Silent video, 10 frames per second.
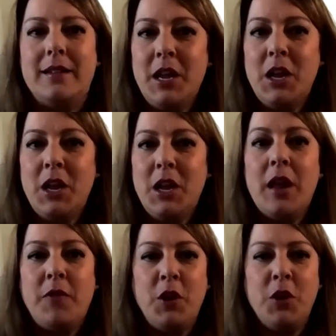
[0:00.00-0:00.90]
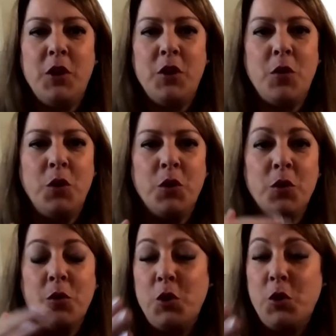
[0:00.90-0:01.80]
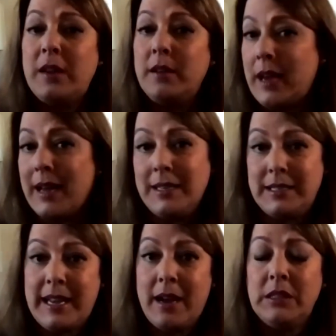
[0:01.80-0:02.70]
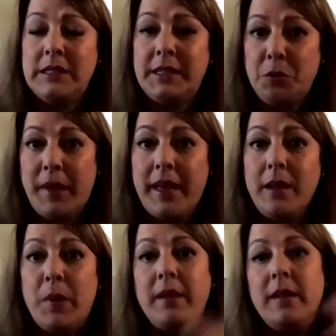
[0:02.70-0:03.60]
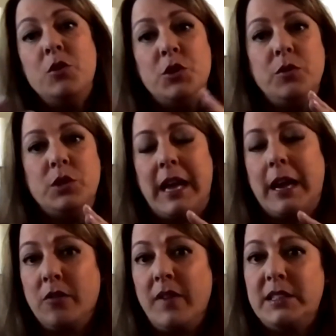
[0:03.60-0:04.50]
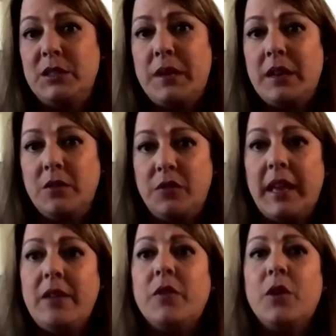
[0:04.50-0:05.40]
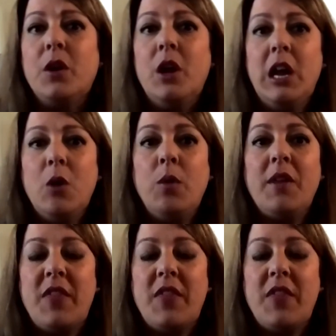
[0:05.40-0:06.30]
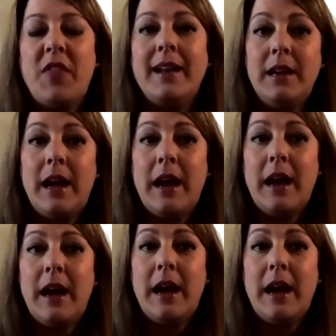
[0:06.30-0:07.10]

And if, you can cut it down a little bit, but you do sacrifice a bit of the flavor with that.